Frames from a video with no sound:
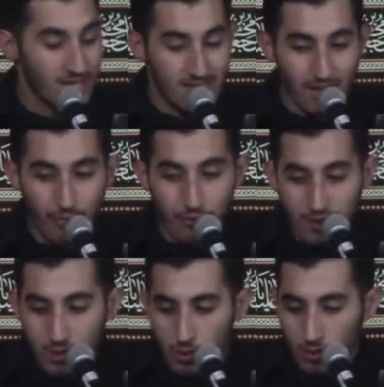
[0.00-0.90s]
It's the
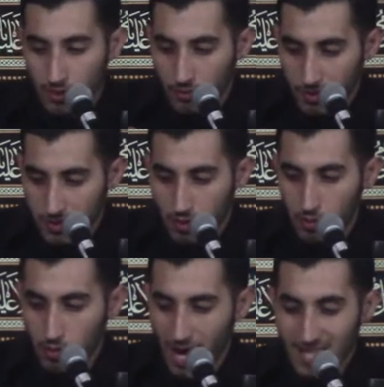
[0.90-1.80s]
physical the
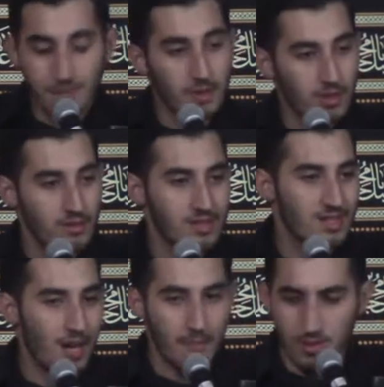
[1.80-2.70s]
physical aspect of this
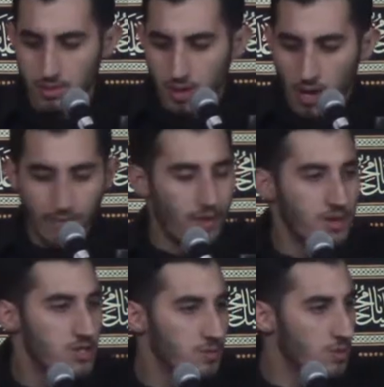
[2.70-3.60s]
cup is
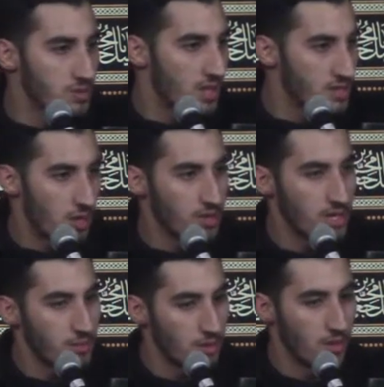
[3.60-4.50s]
500 mils, it doesn't hold
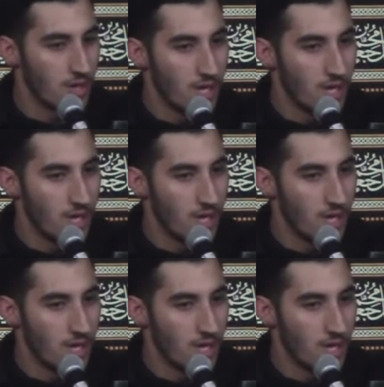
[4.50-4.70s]
any more.